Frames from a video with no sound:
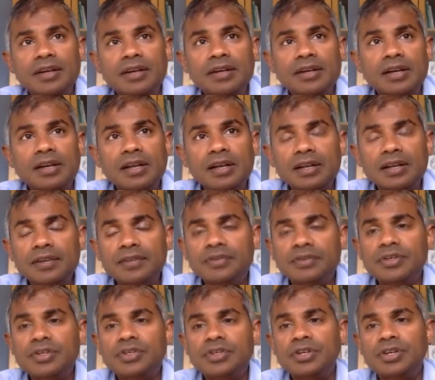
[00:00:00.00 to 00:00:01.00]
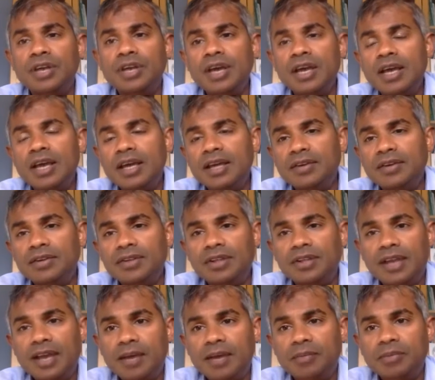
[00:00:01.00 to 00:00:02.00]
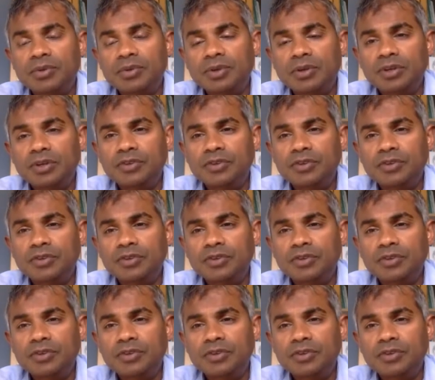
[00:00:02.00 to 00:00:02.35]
and a little incision into the capsule,